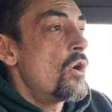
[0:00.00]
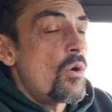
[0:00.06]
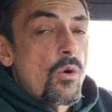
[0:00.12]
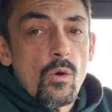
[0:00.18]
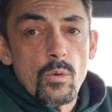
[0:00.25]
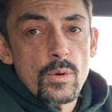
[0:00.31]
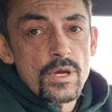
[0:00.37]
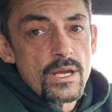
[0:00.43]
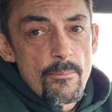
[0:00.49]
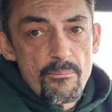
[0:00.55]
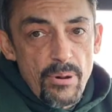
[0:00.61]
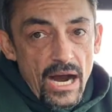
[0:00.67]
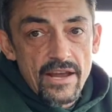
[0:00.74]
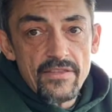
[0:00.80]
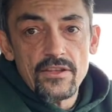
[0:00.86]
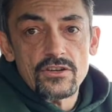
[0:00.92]
or we can
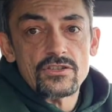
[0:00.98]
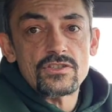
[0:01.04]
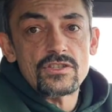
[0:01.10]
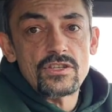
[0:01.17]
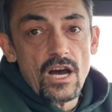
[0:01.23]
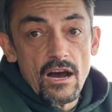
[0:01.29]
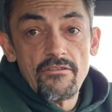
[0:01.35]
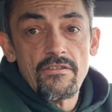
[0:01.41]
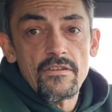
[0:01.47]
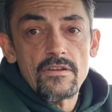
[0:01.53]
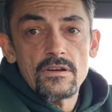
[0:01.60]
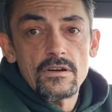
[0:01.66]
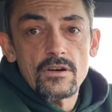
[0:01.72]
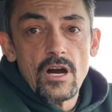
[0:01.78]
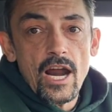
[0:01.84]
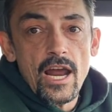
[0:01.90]
buy their stuff,
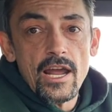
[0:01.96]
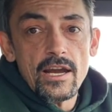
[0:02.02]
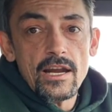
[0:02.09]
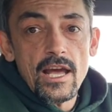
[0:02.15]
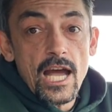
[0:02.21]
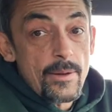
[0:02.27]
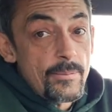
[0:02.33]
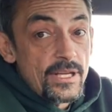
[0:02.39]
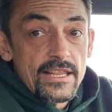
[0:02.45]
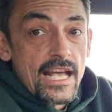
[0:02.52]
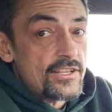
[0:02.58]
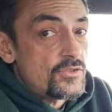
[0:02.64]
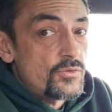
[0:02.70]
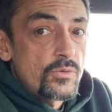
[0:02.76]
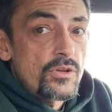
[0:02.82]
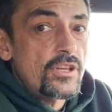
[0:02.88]
right? I mean,
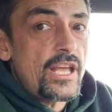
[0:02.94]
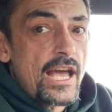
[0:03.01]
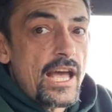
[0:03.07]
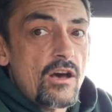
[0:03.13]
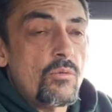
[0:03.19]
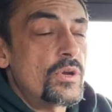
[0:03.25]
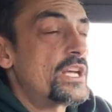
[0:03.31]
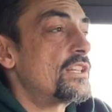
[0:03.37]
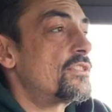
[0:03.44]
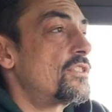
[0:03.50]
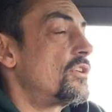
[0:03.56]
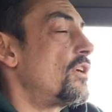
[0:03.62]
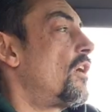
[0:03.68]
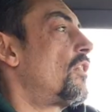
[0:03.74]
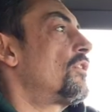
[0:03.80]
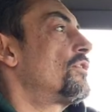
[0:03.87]
that's really how we get the
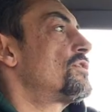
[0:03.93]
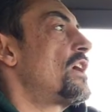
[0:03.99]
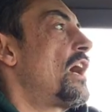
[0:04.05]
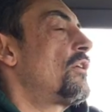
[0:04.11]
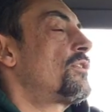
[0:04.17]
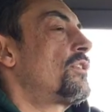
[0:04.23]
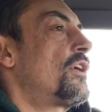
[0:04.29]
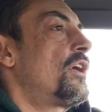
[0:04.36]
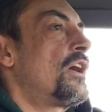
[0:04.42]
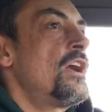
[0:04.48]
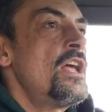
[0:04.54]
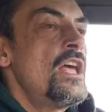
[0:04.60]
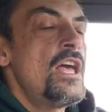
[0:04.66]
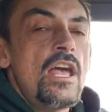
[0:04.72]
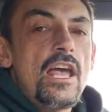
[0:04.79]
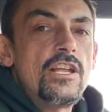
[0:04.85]
dollars out there.
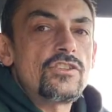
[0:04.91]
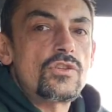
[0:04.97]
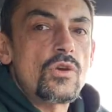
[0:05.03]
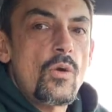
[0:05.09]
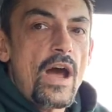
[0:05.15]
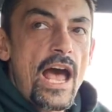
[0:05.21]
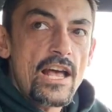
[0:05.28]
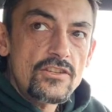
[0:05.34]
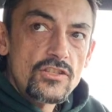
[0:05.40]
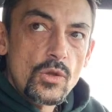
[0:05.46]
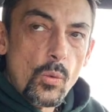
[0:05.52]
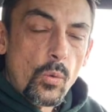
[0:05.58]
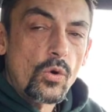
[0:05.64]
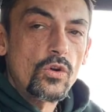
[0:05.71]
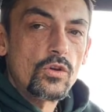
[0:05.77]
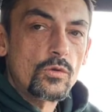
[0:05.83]
And so as the
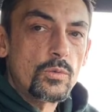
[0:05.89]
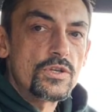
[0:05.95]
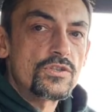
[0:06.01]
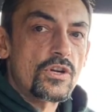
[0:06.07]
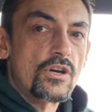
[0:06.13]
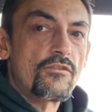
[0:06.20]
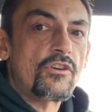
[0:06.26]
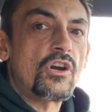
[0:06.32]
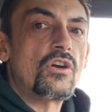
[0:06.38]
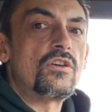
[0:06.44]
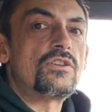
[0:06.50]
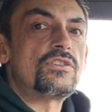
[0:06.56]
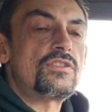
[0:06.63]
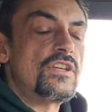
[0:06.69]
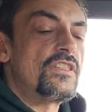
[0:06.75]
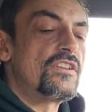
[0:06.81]
world reserve
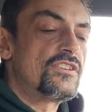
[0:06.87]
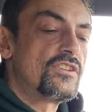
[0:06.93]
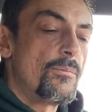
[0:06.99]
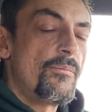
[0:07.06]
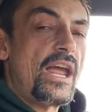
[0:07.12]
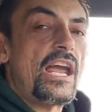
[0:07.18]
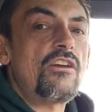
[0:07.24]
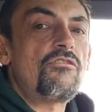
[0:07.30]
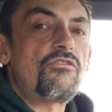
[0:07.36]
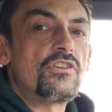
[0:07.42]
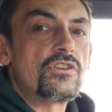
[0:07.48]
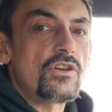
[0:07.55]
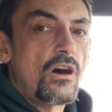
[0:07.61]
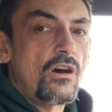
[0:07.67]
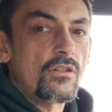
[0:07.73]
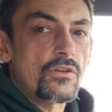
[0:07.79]
currency, the demand for
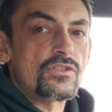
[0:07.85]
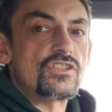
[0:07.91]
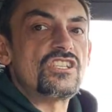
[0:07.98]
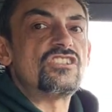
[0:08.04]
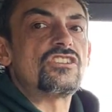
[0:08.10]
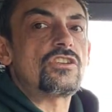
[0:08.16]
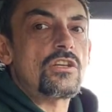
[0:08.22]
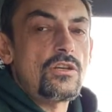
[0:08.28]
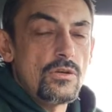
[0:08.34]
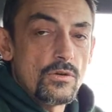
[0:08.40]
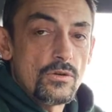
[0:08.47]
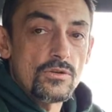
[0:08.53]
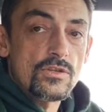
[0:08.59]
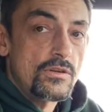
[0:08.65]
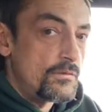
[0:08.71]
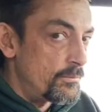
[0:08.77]
dollars is
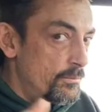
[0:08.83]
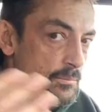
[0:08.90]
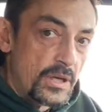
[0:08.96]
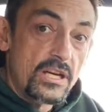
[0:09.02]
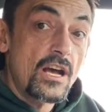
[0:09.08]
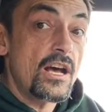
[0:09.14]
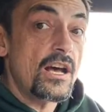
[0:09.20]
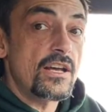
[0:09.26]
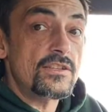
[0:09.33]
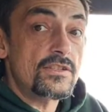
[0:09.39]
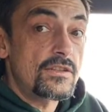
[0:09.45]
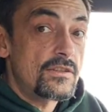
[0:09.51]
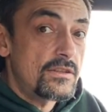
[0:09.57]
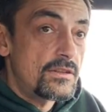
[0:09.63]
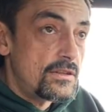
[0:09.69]
huge because